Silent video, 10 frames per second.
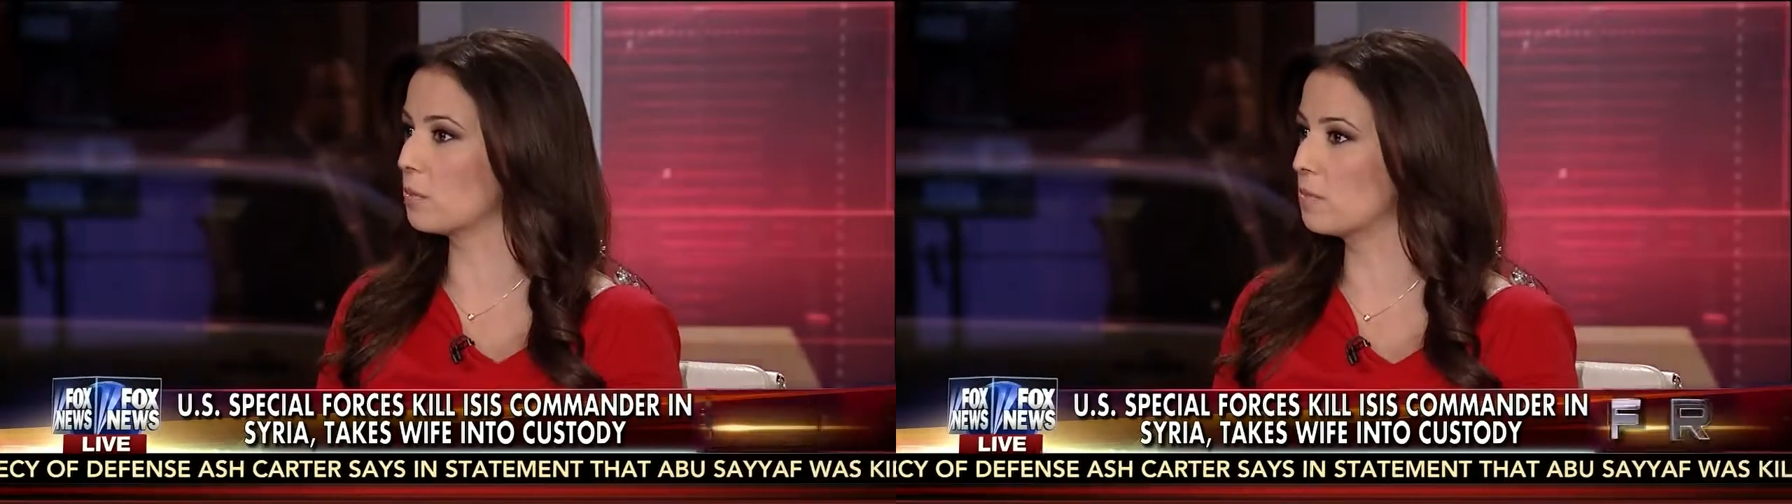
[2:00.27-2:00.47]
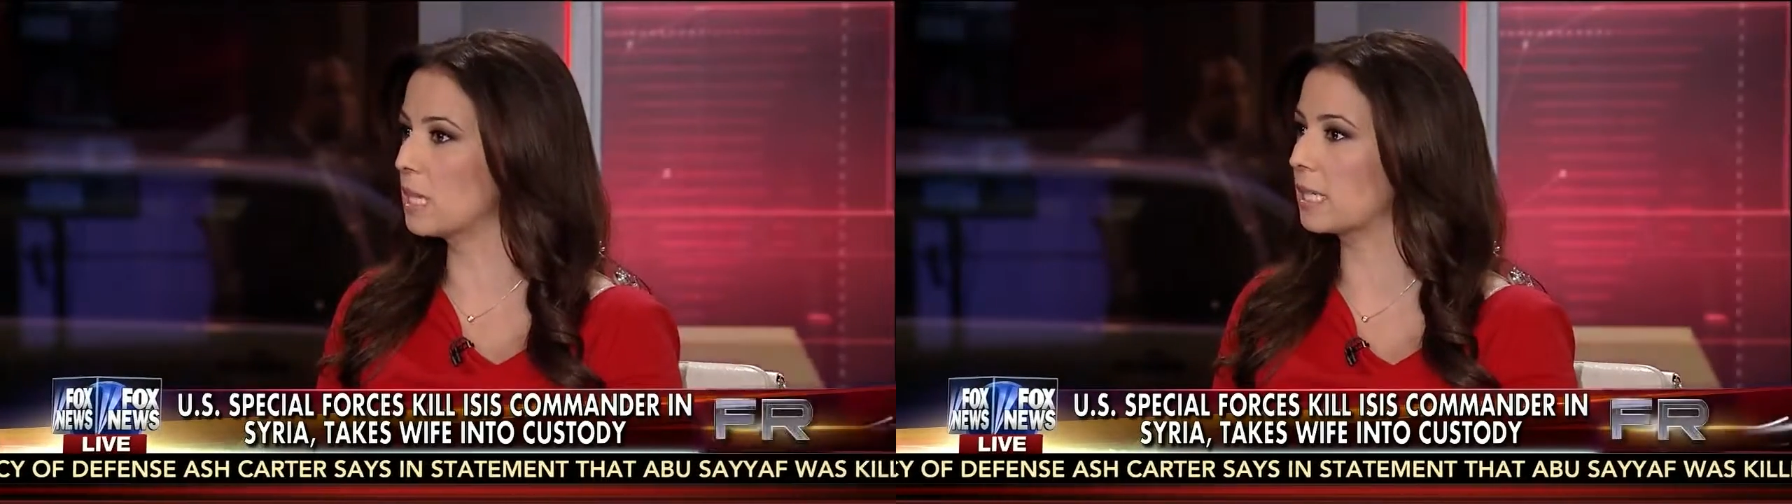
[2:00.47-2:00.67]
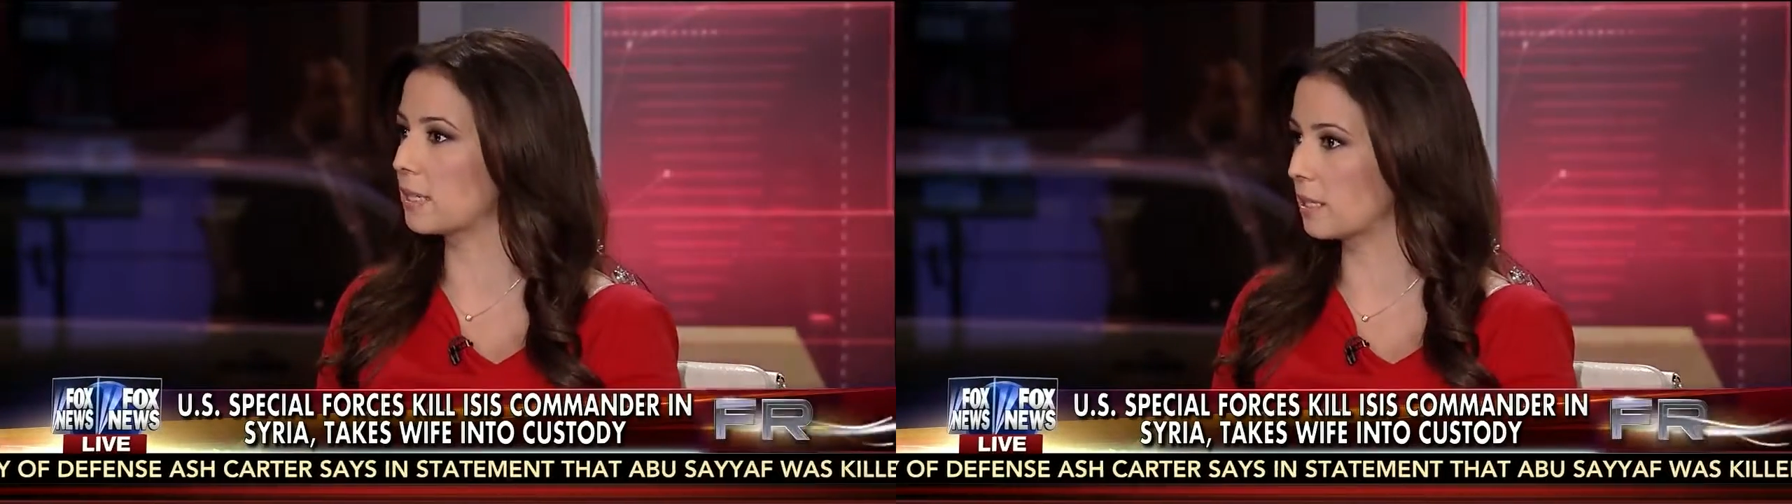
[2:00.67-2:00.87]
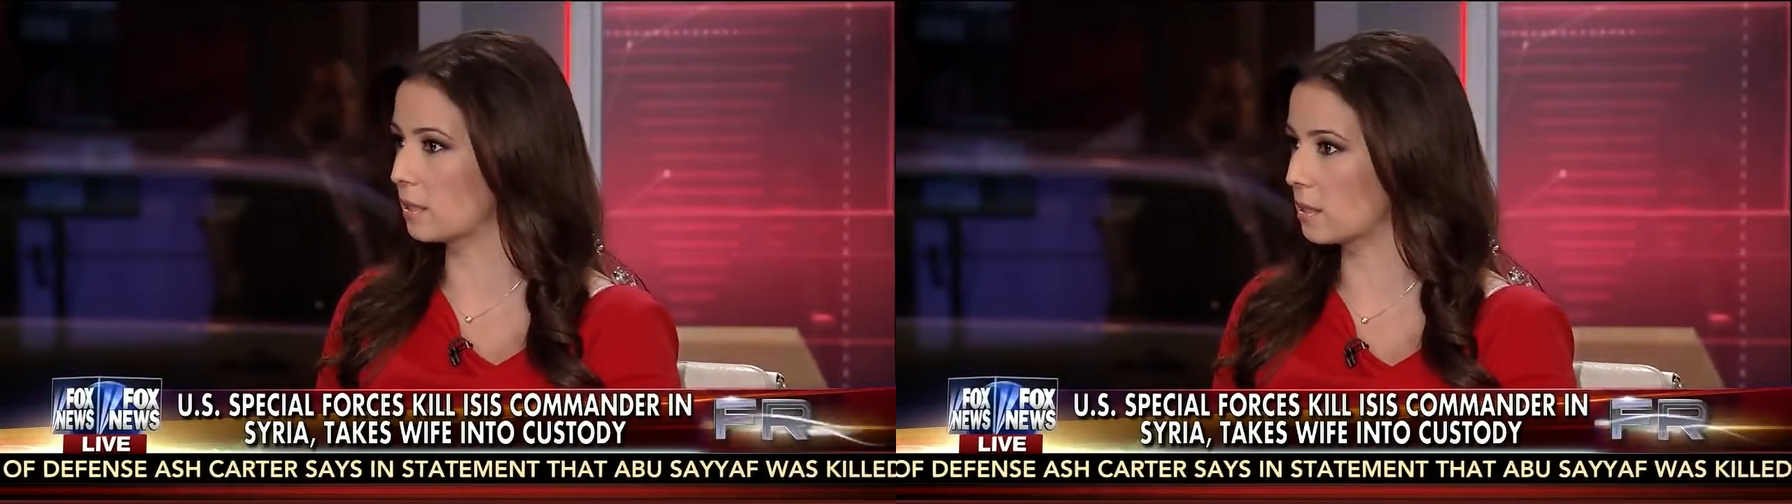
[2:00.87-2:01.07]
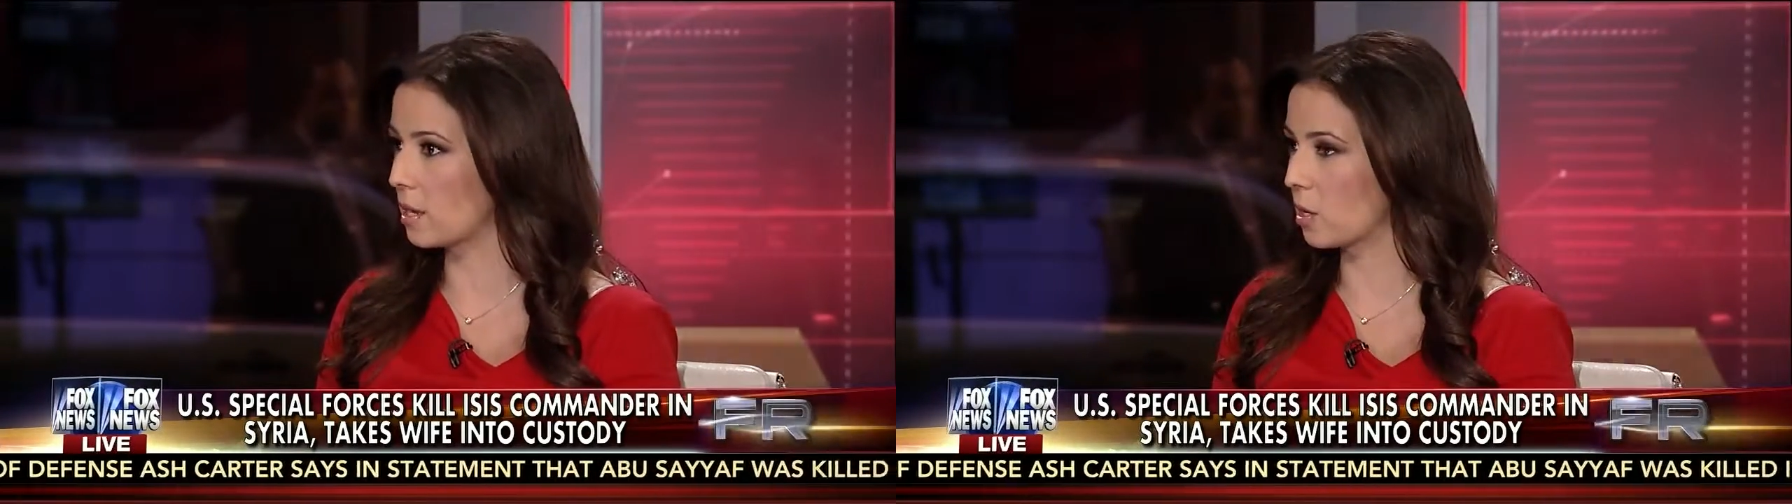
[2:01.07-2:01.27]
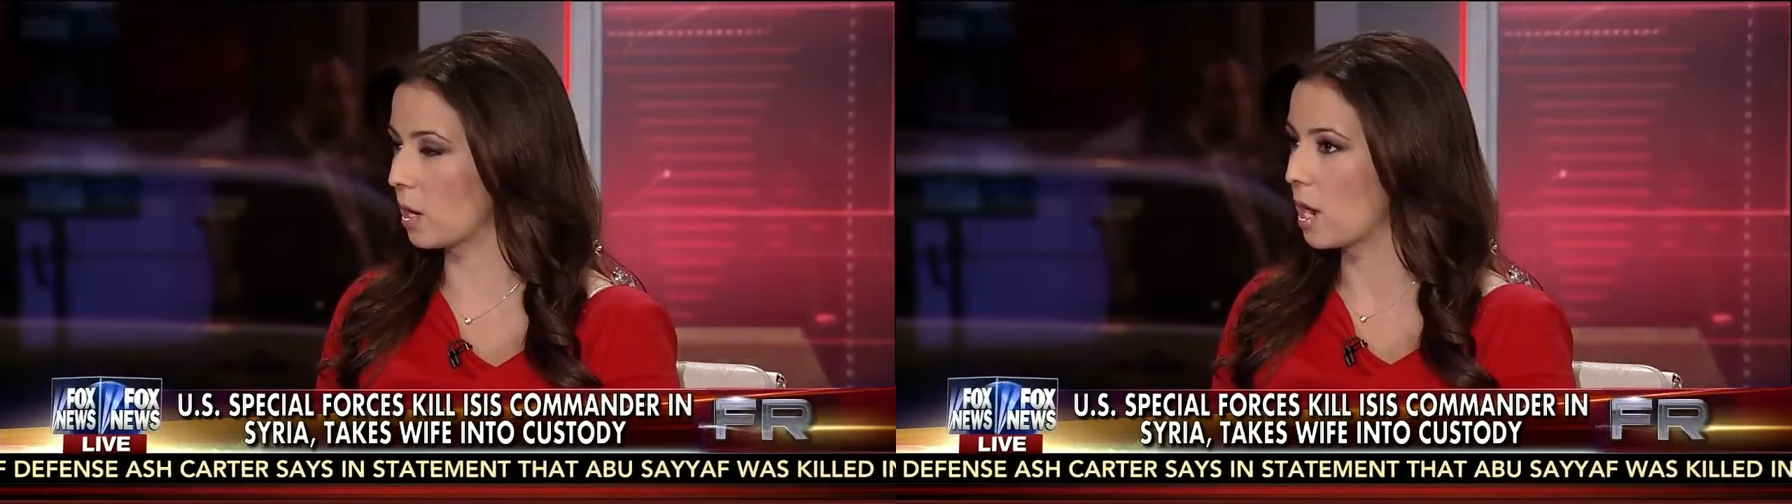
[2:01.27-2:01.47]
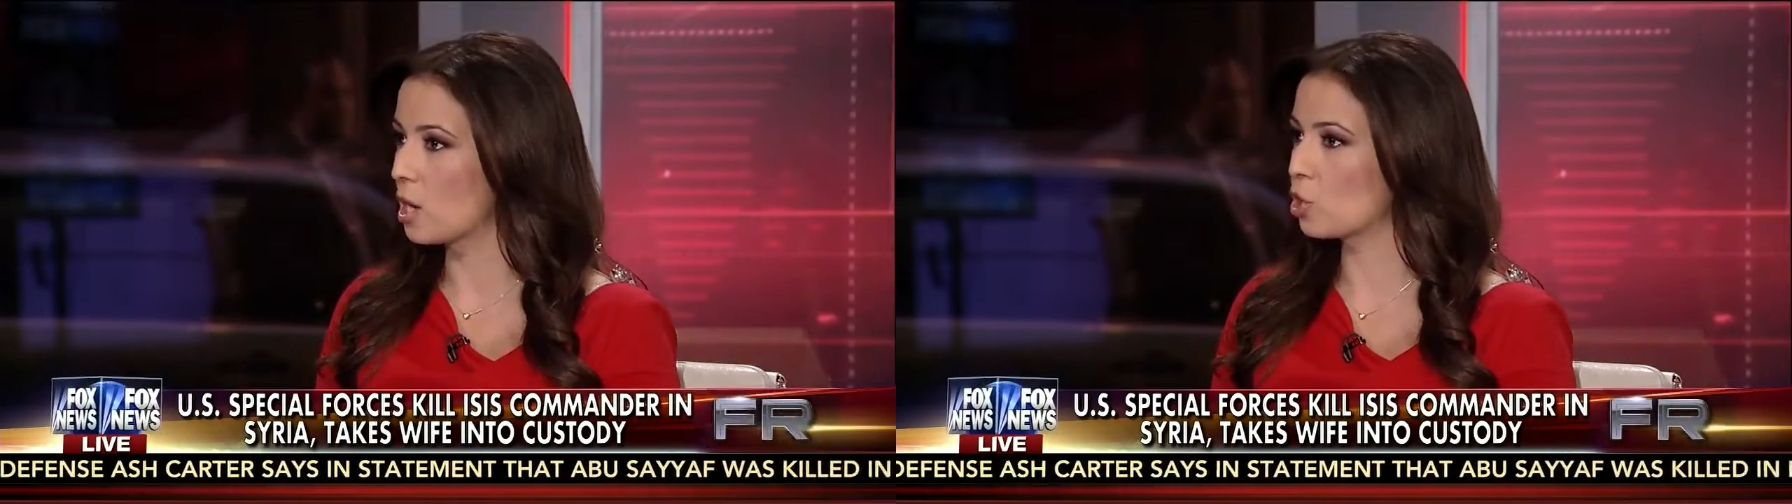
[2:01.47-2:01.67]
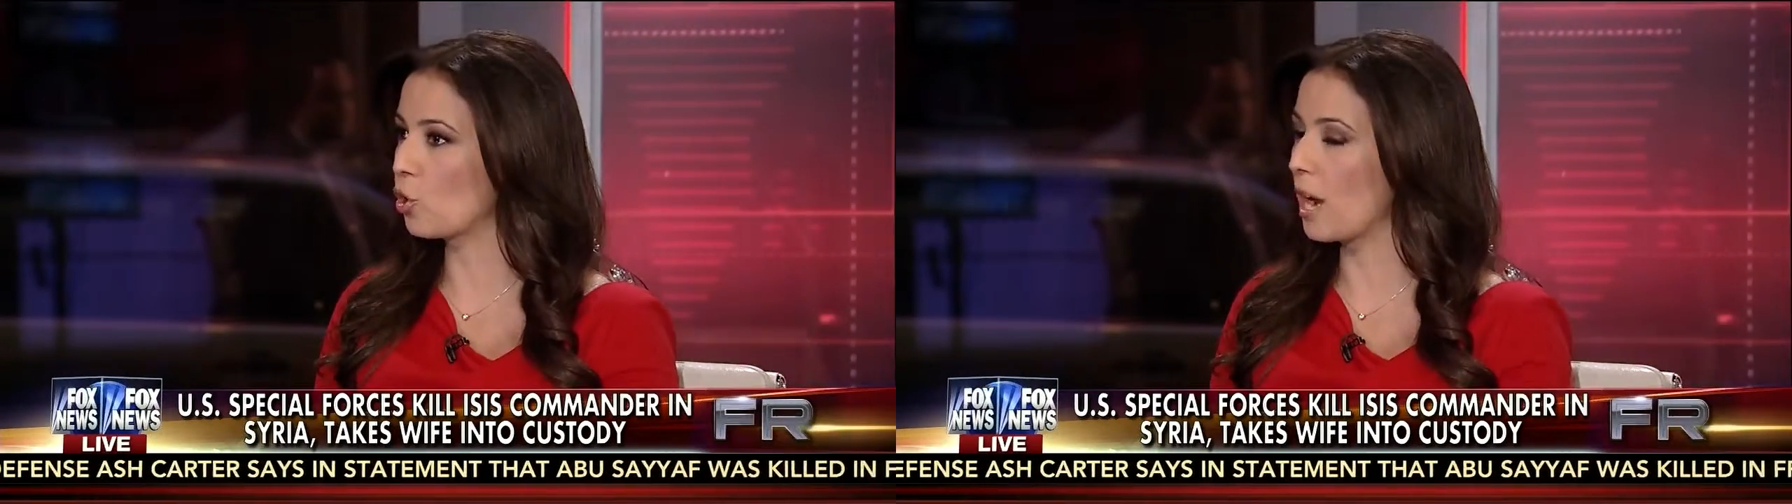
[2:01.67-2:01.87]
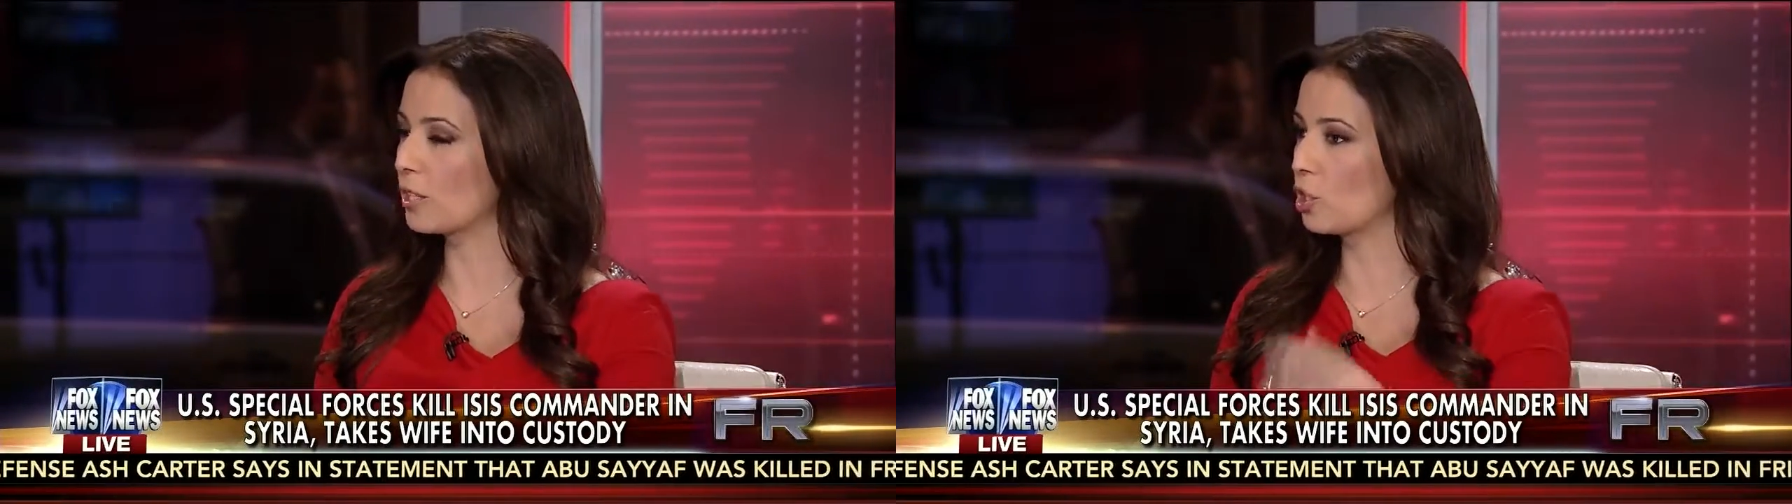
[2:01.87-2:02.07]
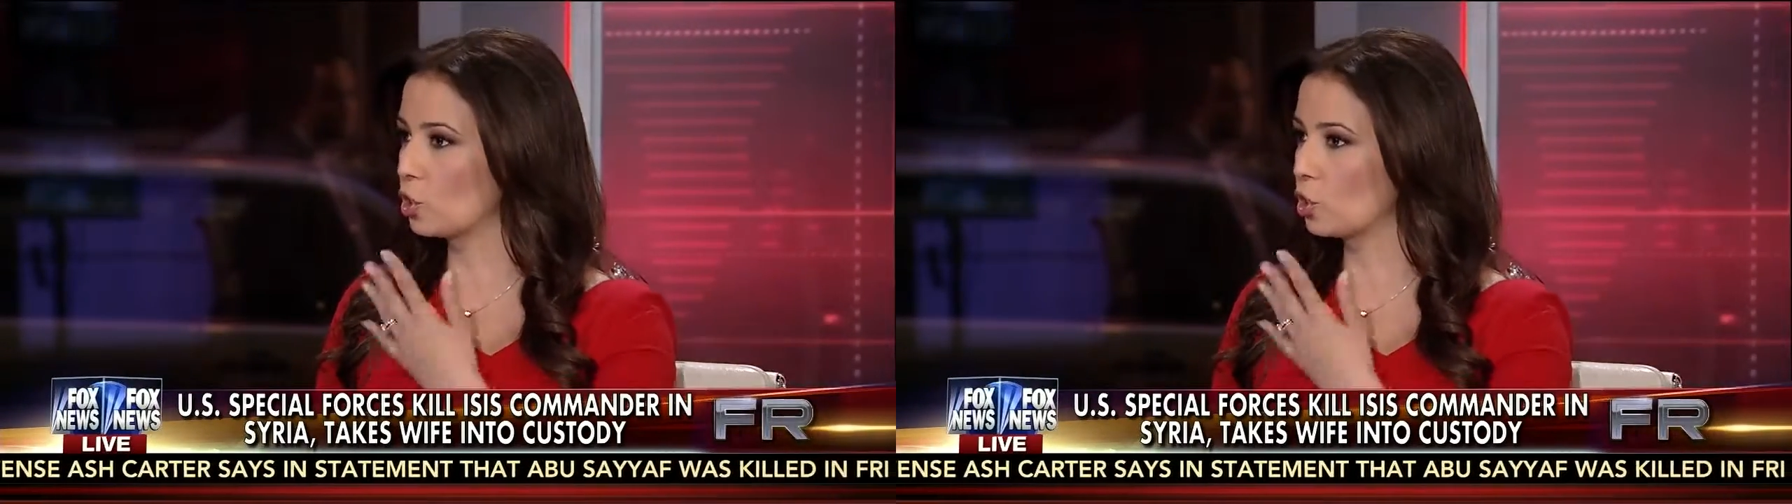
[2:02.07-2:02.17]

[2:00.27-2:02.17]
the militants that are trying to